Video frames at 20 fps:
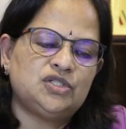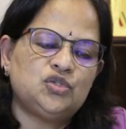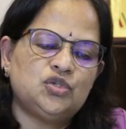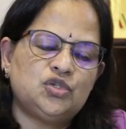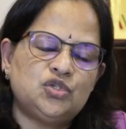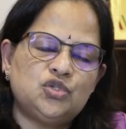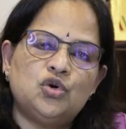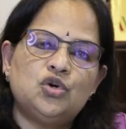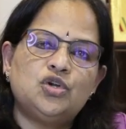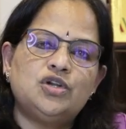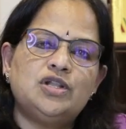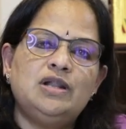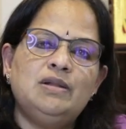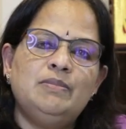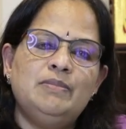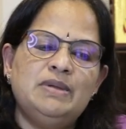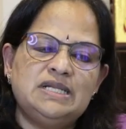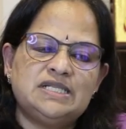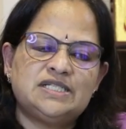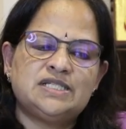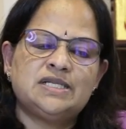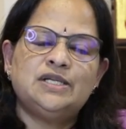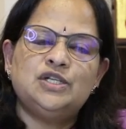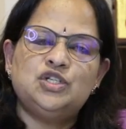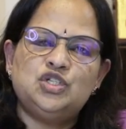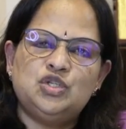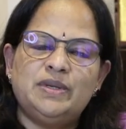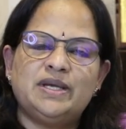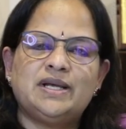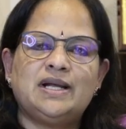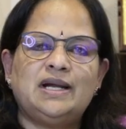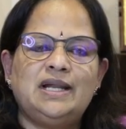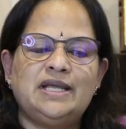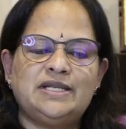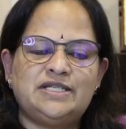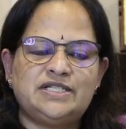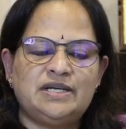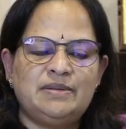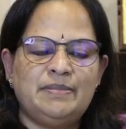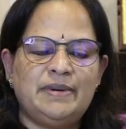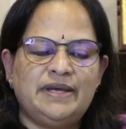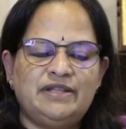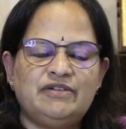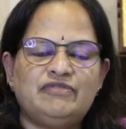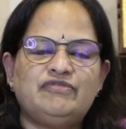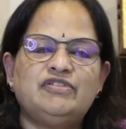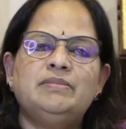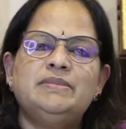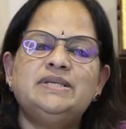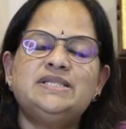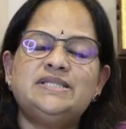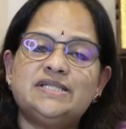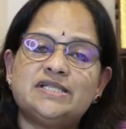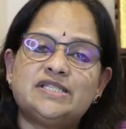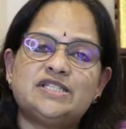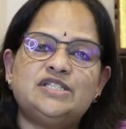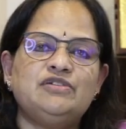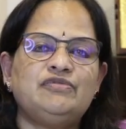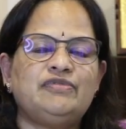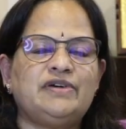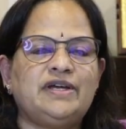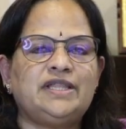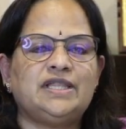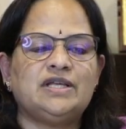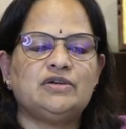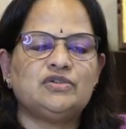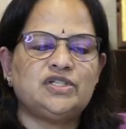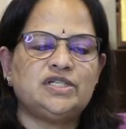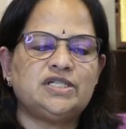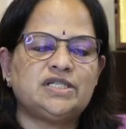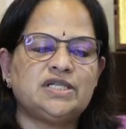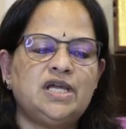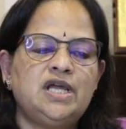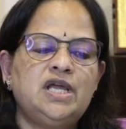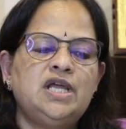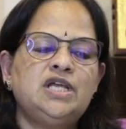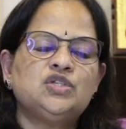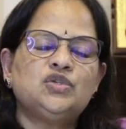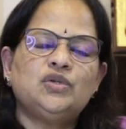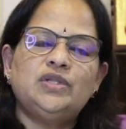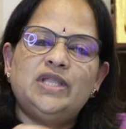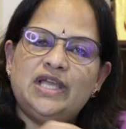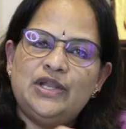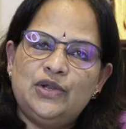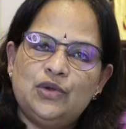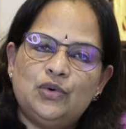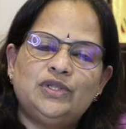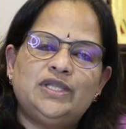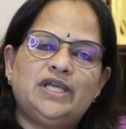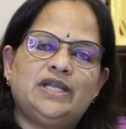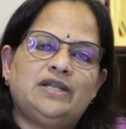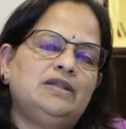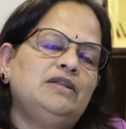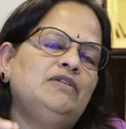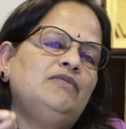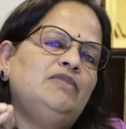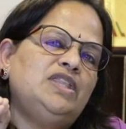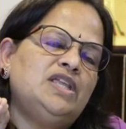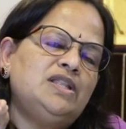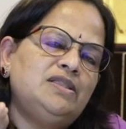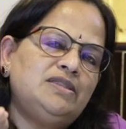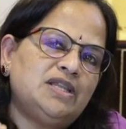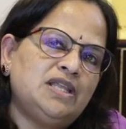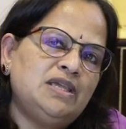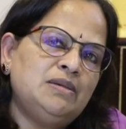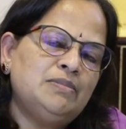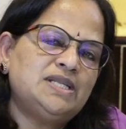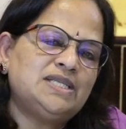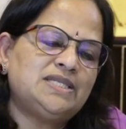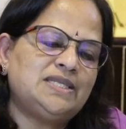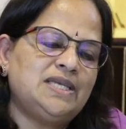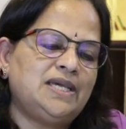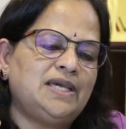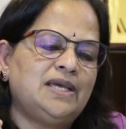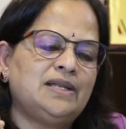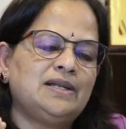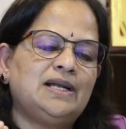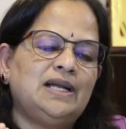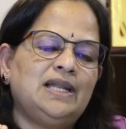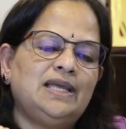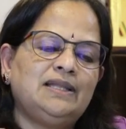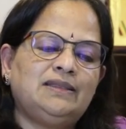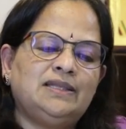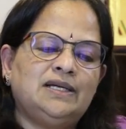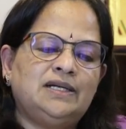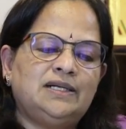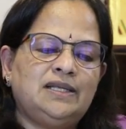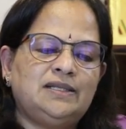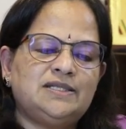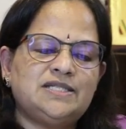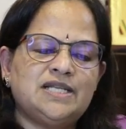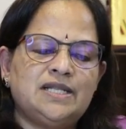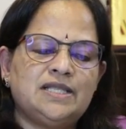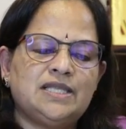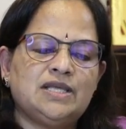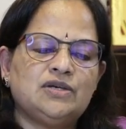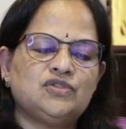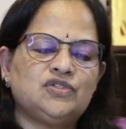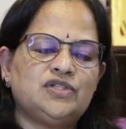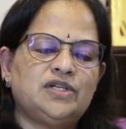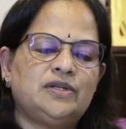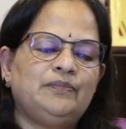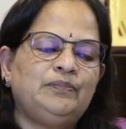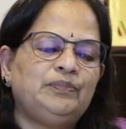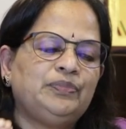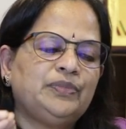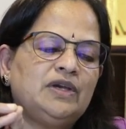So total bills to be collected by the firm is 65,000. So they know that within 3 months they can collect 10,000.